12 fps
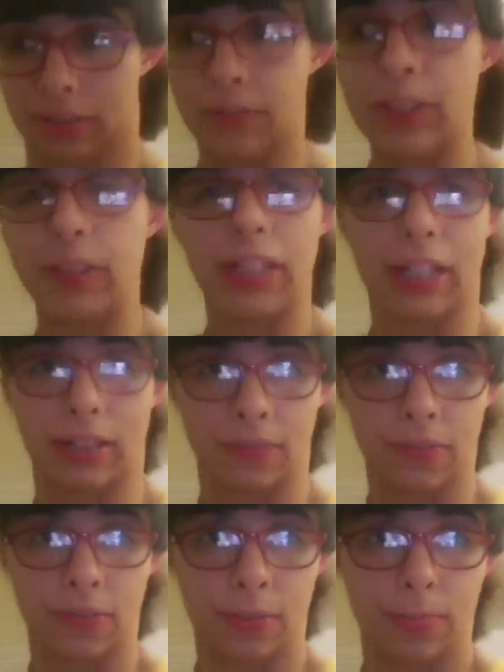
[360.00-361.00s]
If he
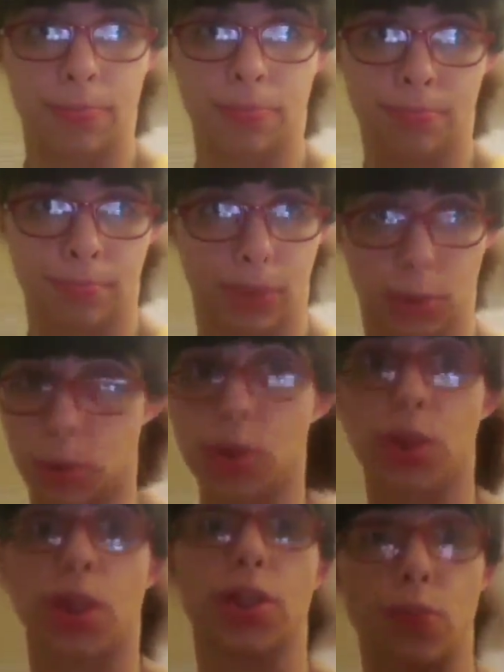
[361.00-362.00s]
laughs or
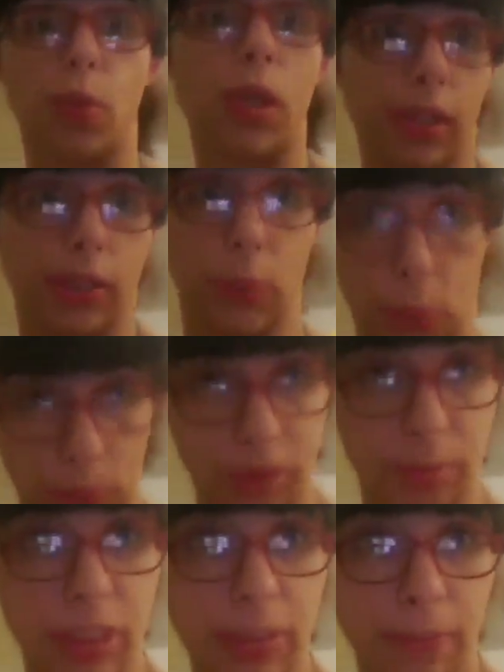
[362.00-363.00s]
starts walking
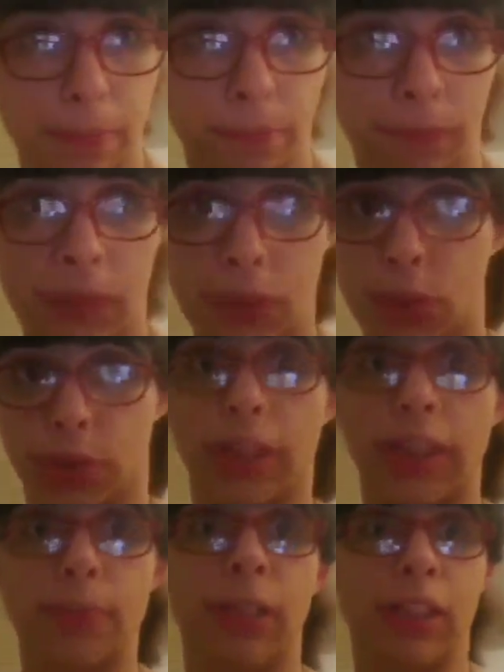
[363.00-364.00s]
towards me,
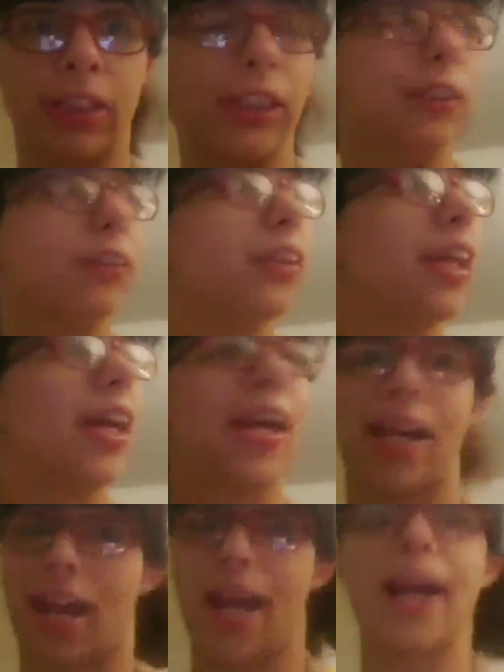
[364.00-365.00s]
trying to make a deal,
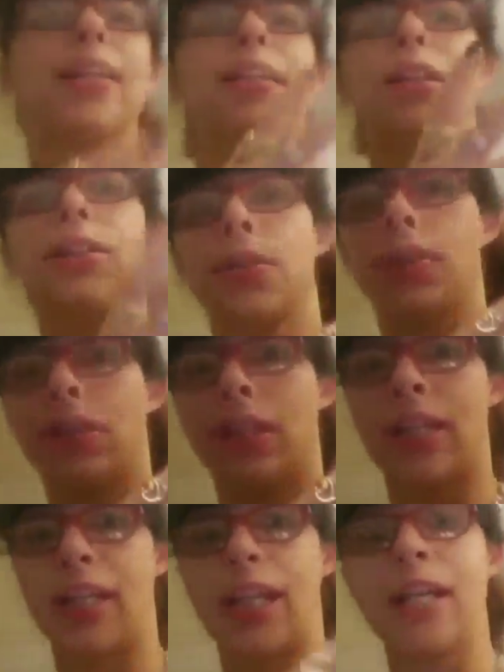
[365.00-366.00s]
I need to turn on a
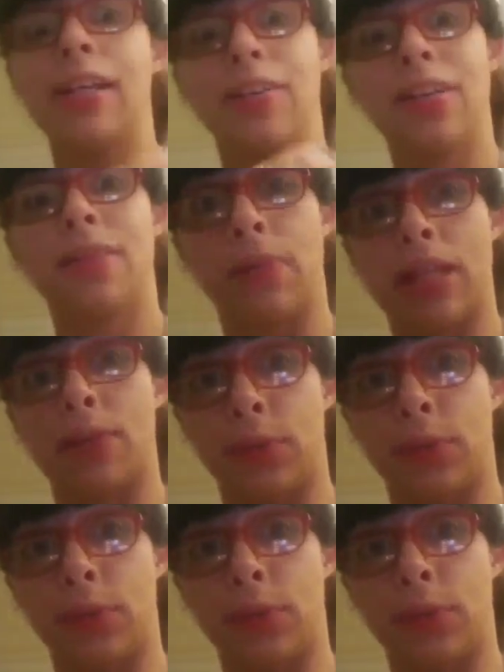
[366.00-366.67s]
light ASAP.